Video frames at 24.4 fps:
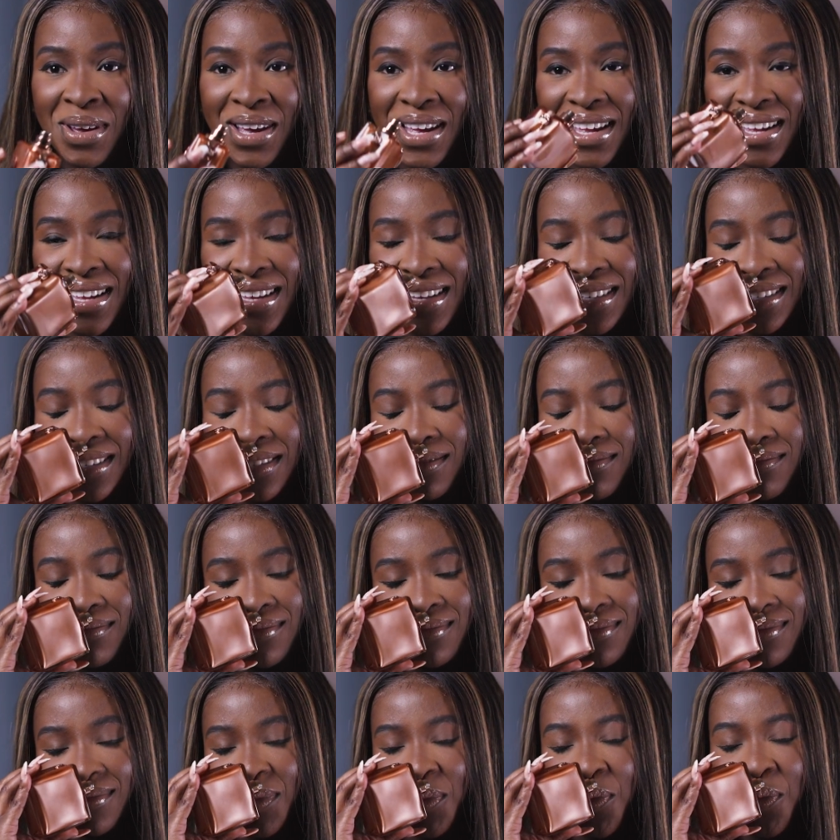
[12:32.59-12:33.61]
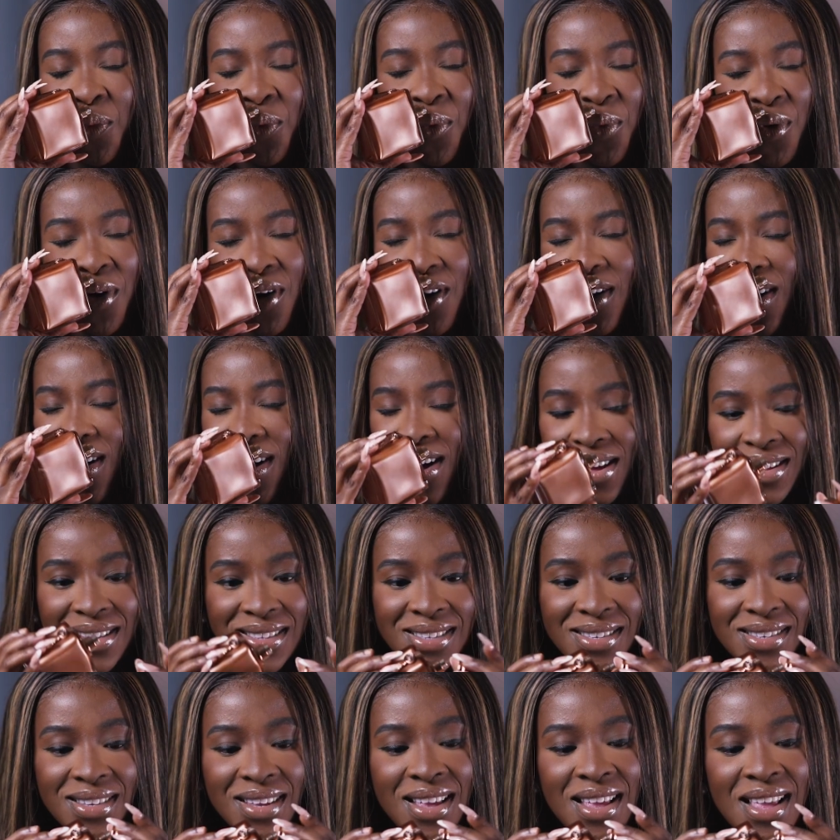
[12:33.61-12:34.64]
because
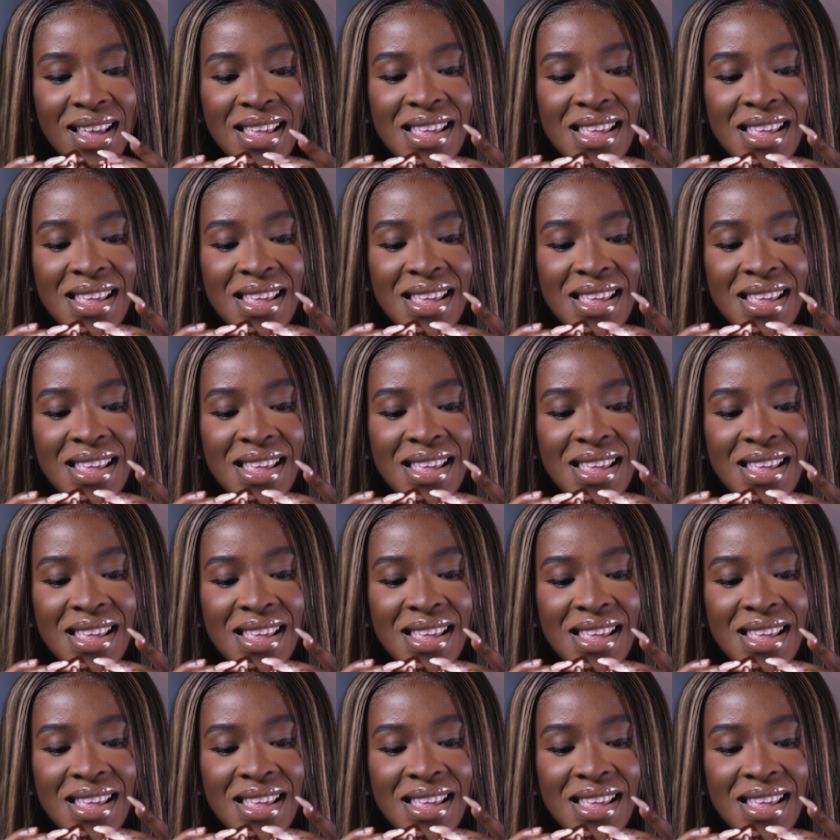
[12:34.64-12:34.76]
what?